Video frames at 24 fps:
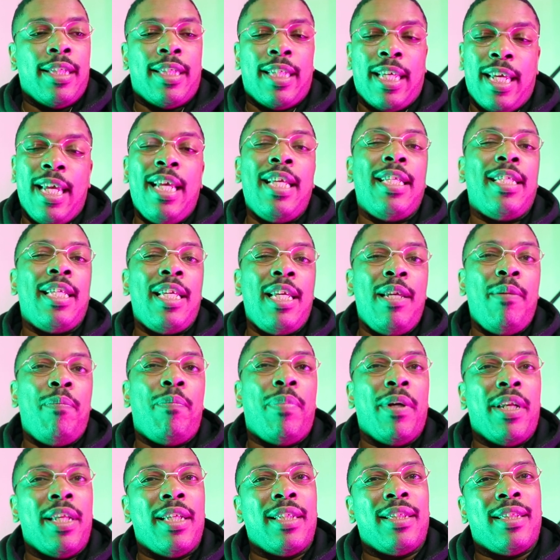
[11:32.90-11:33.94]
easy,
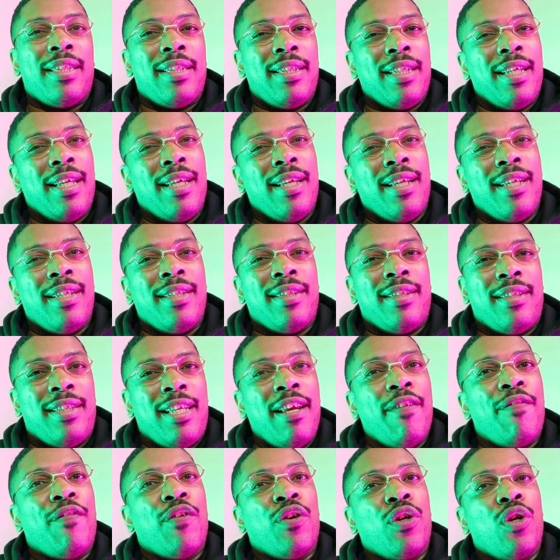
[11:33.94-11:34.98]
but it's
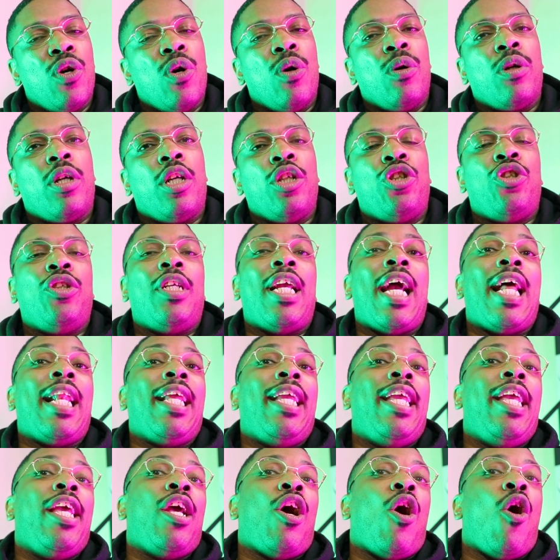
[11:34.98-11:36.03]
difficult because you got to
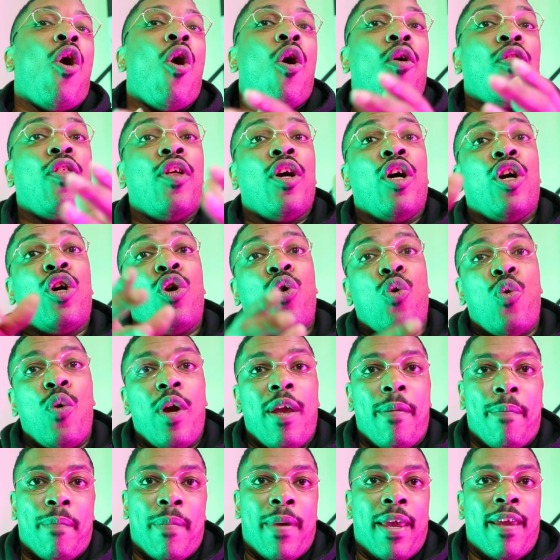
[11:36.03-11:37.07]
get all the
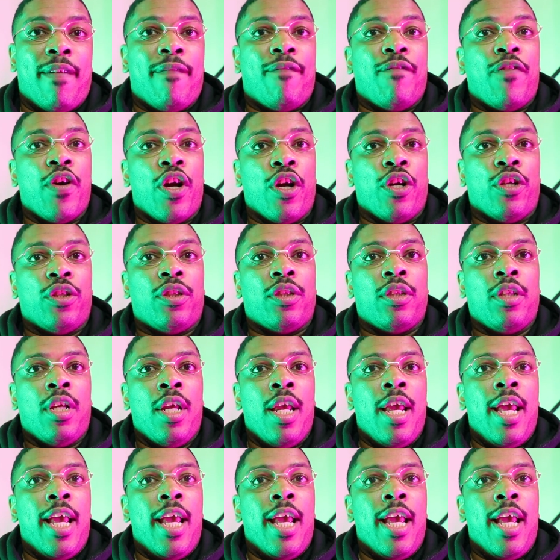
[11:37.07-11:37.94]
equipment first.